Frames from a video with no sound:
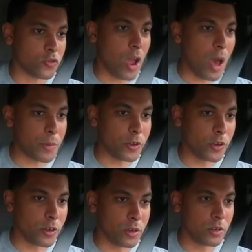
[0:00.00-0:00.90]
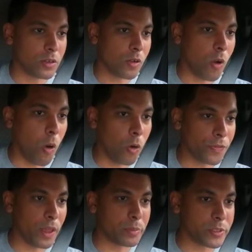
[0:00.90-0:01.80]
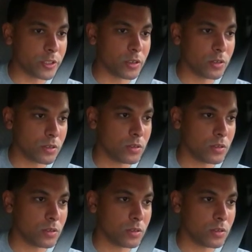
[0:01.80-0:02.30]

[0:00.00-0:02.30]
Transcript: drop your coil temperature,